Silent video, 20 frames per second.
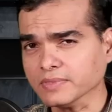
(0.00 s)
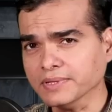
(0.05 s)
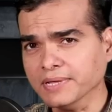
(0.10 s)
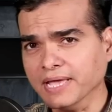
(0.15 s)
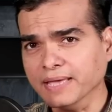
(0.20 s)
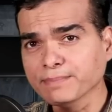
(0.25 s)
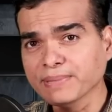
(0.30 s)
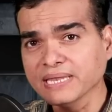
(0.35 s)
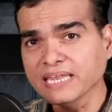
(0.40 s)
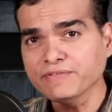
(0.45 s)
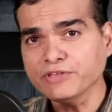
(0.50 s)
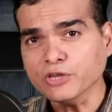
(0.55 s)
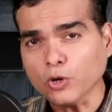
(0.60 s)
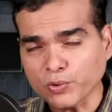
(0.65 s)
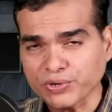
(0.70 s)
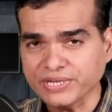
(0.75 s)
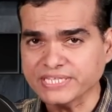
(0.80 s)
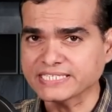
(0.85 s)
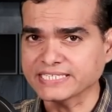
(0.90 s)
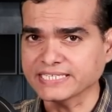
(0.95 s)
I believe in
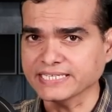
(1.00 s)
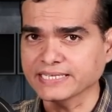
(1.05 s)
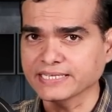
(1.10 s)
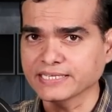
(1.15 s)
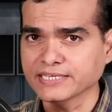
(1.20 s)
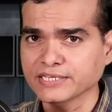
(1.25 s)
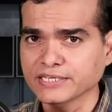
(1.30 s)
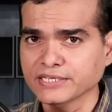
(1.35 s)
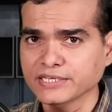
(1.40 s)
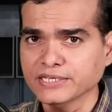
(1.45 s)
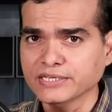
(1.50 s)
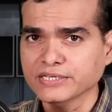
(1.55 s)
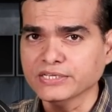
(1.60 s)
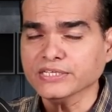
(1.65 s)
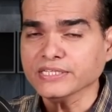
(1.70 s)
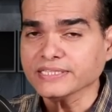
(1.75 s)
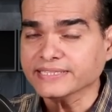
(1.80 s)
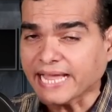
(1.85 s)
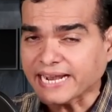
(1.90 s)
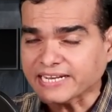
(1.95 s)
honesty.
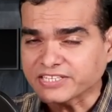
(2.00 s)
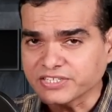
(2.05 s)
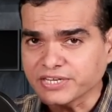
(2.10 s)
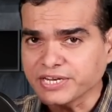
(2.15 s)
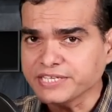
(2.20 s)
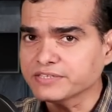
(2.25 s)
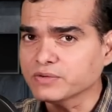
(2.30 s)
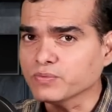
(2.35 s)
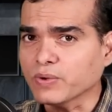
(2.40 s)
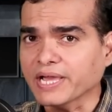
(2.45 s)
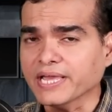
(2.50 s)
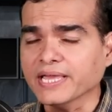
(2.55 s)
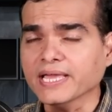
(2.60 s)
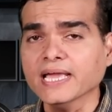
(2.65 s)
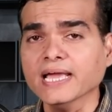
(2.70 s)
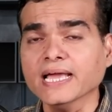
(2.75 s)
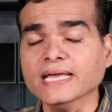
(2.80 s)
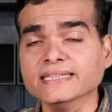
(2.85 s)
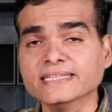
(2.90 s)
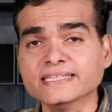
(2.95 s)
That's the reason why
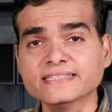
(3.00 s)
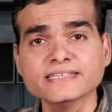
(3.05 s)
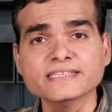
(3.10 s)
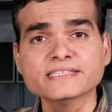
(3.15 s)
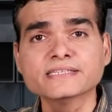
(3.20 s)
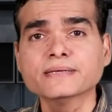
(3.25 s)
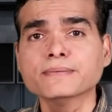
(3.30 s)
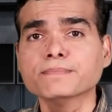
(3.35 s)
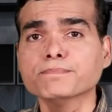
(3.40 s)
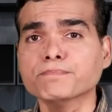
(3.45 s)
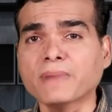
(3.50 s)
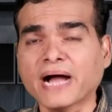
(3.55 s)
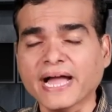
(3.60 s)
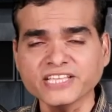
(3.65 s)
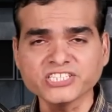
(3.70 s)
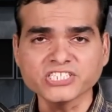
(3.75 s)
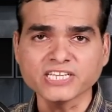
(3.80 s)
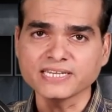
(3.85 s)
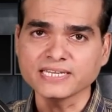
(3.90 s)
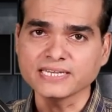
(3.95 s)
this is
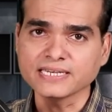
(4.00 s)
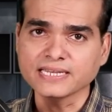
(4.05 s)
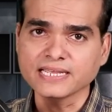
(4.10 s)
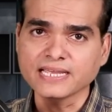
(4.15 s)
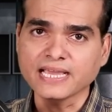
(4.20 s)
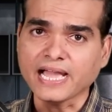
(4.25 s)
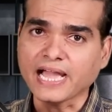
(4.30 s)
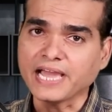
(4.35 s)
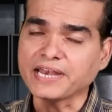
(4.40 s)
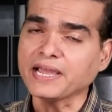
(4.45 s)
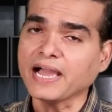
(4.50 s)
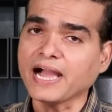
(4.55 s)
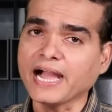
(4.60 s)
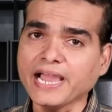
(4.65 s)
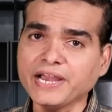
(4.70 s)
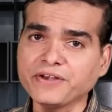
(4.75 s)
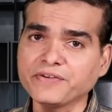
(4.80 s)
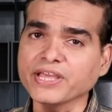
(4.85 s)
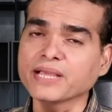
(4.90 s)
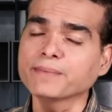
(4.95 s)
my channel and
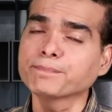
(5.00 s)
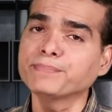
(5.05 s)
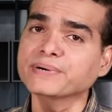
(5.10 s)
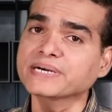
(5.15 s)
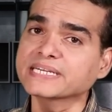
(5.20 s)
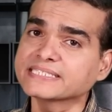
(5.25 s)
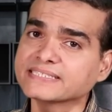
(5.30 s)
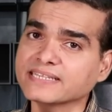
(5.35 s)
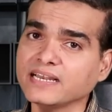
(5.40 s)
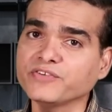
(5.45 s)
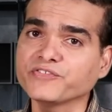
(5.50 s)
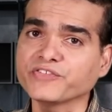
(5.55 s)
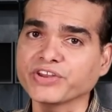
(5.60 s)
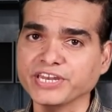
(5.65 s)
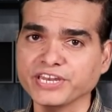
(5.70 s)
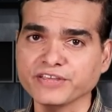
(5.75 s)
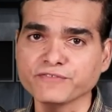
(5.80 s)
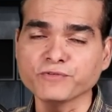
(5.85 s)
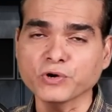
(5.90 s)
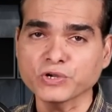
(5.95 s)
I take personal
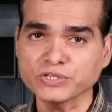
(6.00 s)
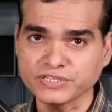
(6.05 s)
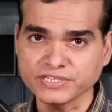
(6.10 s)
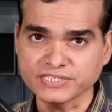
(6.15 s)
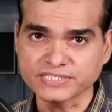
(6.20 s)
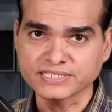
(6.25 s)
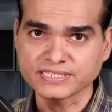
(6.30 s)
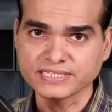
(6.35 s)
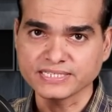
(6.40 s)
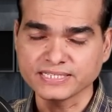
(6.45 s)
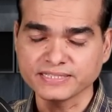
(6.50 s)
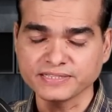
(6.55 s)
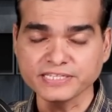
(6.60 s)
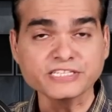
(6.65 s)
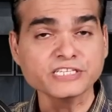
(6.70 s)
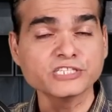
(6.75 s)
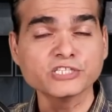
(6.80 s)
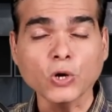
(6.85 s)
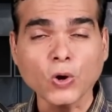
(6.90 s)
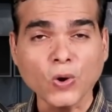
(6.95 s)
training for this.
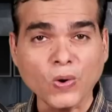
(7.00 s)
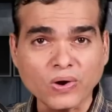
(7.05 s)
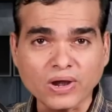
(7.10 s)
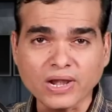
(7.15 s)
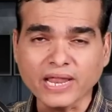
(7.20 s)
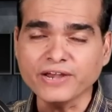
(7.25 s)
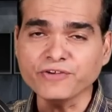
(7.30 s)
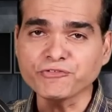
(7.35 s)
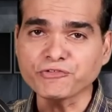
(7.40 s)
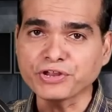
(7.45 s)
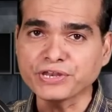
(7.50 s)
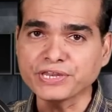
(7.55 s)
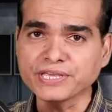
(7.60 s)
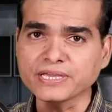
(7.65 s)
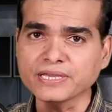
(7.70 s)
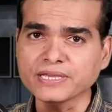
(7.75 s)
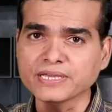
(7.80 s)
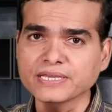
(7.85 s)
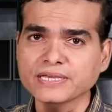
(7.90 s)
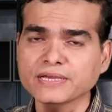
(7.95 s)
This is the online
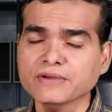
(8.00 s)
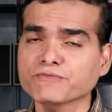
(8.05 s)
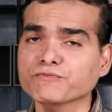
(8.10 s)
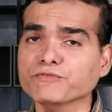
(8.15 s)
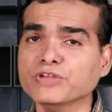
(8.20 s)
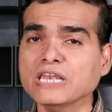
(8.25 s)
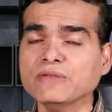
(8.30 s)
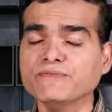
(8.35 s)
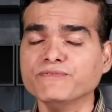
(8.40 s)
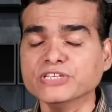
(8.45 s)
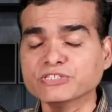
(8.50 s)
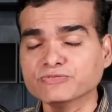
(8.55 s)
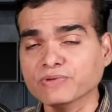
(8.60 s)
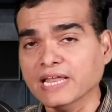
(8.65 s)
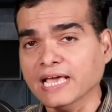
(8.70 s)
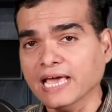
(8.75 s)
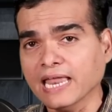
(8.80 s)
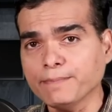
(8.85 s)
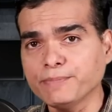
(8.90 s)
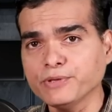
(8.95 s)
training which
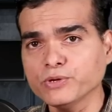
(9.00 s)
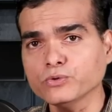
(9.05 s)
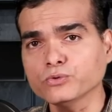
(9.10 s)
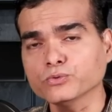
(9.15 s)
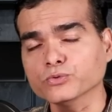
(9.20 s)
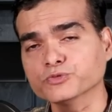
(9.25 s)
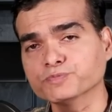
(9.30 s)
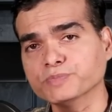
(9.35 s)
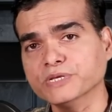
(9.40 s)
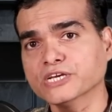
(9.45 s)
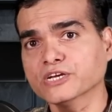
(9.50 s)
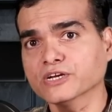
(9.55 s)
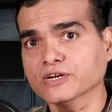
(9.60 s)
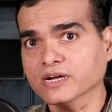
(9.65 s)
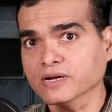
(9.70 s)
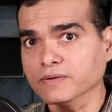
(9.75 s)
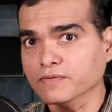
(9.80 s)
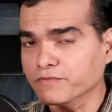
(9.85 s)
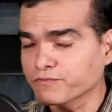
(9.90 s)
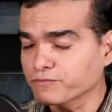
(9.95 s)
will help you to speak
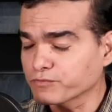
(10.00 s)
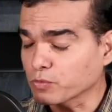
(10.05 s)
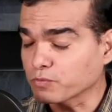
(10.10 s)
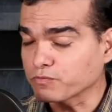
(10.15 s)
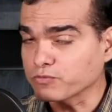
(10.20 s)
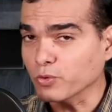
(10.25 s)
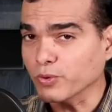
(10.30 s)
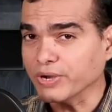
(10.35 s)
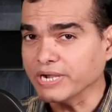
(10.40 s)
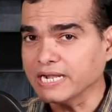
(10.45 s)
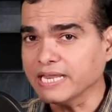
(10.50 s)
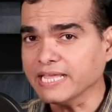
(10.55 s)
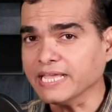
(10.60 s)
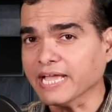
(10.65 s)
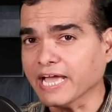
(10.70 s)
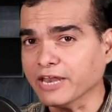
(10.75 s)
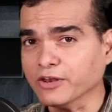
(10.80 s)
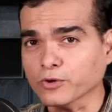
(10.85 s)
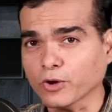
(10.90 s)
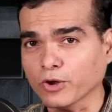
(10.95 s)

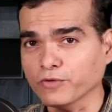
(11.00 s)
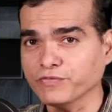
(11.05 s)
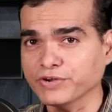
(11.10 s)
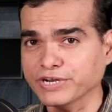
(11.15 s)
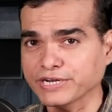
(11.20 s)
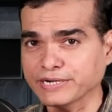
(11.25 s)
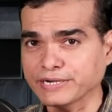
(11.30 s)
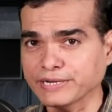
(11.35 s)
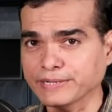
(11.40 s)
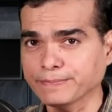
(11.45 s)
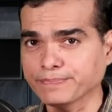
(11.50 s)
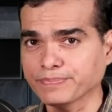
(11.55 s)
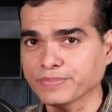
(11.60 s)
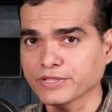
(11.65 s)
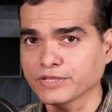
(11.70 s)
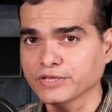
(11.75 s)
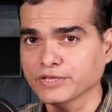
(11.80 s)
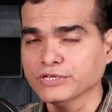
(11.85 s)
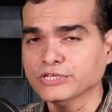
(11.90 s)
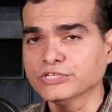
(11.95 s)
fluently and confidently.
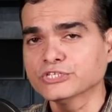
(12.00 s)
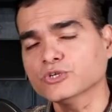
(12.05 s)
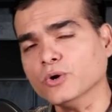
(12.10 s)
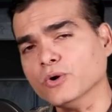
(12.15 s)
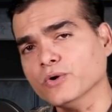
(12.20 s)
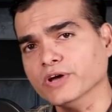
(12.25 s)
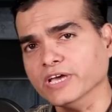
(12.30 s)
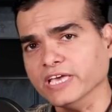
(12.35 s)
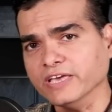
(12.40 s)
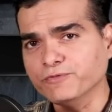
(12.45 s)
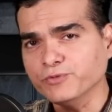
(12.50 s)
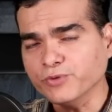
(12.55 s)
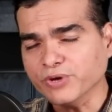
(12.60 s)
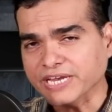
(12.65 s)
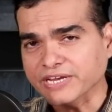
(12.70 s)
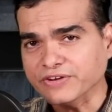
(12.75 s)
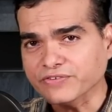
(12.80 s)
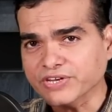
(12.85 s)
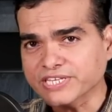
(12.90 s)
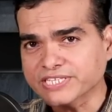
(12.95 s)
So if you are
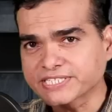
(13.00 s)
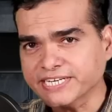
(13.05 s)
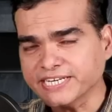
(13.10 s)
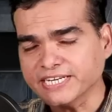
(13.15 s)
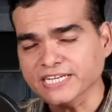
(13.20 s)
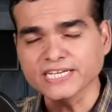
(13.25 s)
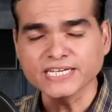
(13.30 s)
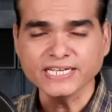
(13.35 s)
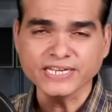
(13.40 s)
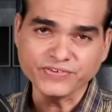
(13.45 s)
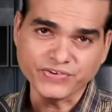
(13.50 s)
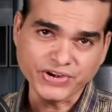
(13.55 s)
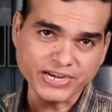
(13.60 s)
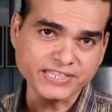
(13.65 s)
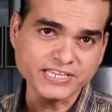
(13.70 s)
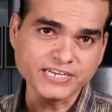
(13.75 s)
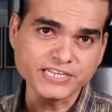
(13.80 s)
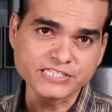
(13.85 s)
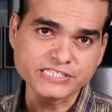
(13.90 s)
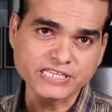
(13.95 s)
interested,
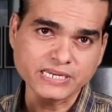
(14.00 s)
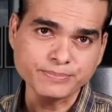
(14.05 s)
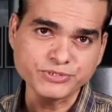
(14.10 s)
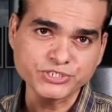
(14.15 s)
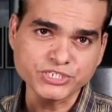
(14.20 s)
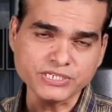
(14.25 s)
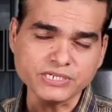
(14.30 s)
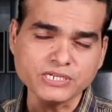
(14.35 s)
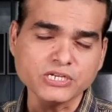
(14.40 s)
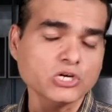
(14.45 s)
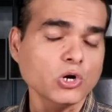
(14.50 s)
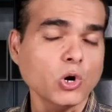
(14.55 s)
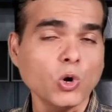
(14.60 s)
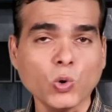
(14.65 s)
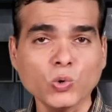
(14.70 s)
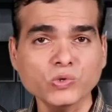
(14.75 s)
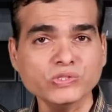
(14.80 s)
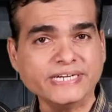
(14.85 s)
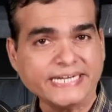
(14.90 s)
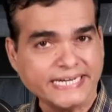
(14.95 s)
read the description,
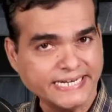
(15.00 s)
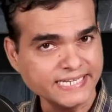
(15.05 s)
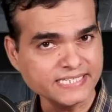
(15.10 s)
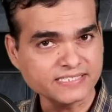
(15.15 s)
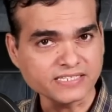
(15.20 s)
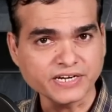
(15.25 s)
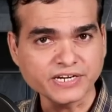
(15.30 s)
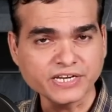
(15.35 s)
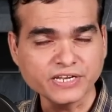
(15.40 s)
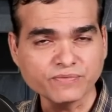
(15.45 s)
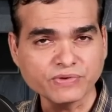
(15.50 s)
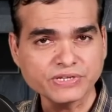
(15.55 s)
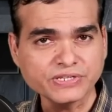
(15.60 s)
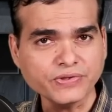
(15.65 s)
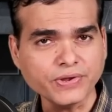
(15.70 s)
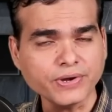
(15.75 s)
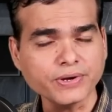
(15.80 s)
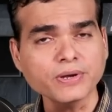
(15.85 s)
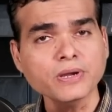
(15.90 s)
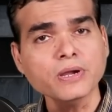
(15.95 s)
all the details are
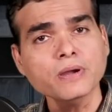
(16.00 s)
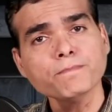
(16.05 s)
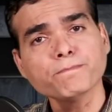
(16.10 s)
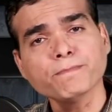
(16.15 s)
given there.